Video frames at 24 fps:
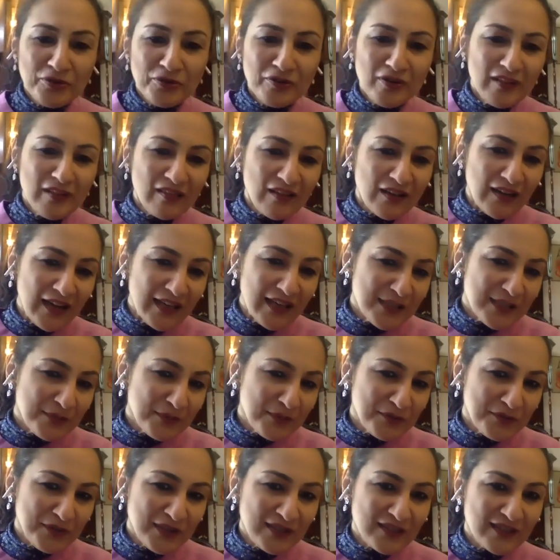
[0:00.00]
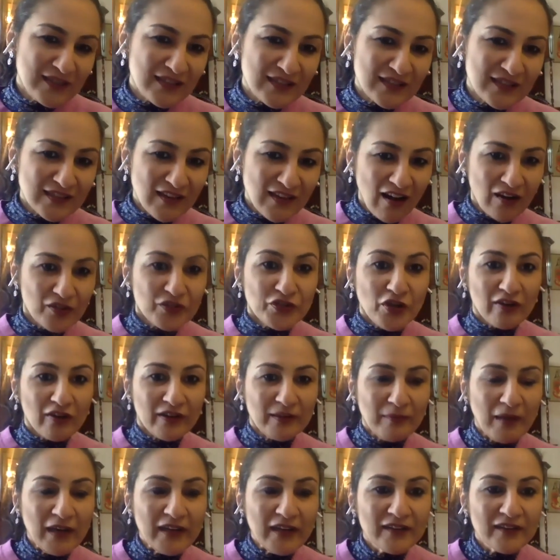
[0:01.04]
think the lines between
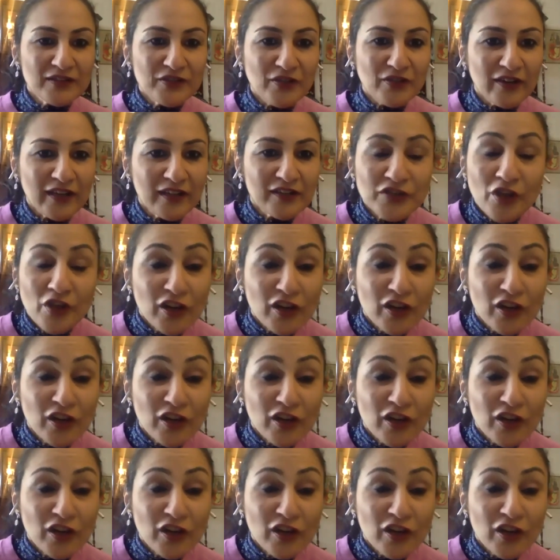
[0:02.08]
sorry, Mahie, sorry.